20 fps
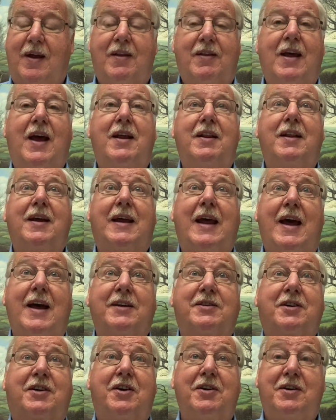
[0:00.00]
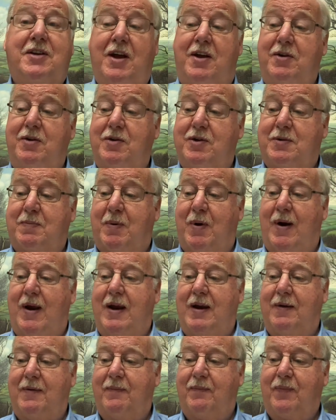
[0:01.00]
Then the guest continues
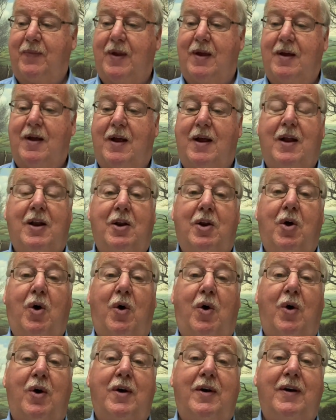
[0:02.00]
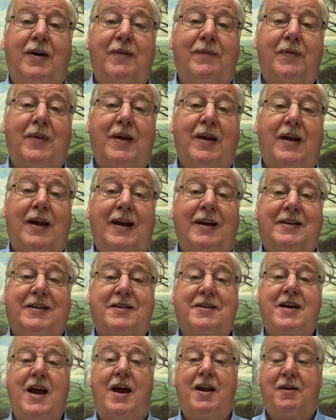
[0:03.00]
praying, Lord,
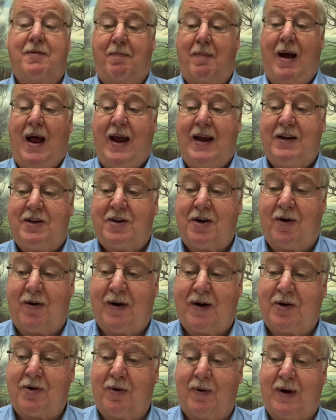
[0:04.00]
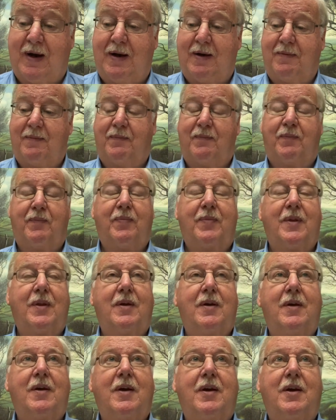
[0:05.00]
extend my territory.
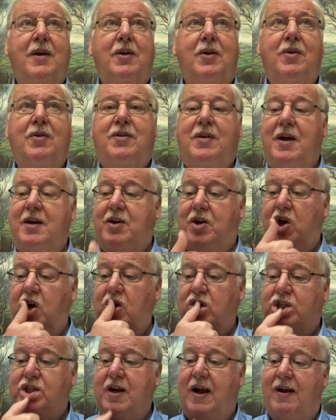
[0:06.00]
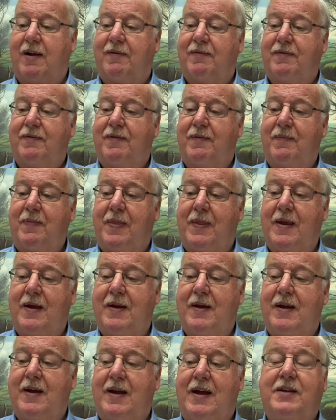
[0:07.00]
You think to yourself,
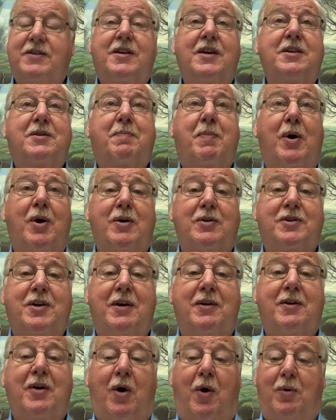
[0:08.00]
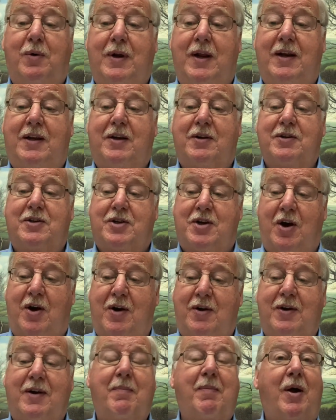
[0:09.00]
is this person only
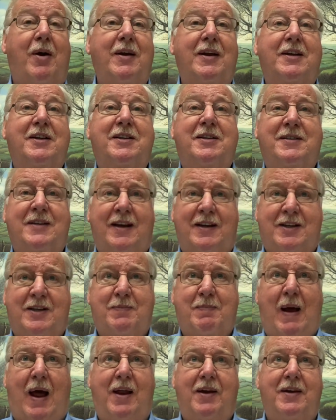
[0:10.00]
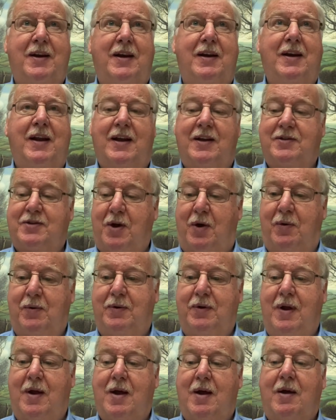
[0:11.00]
concerned about ex- expanding his
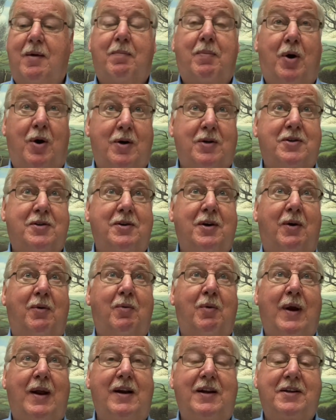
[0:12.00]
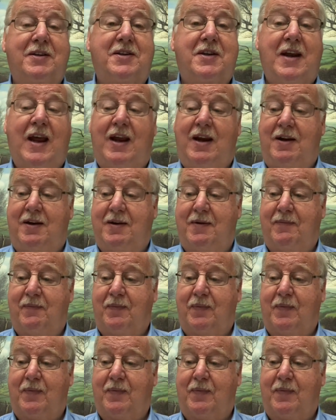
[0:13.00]
own personal real estate?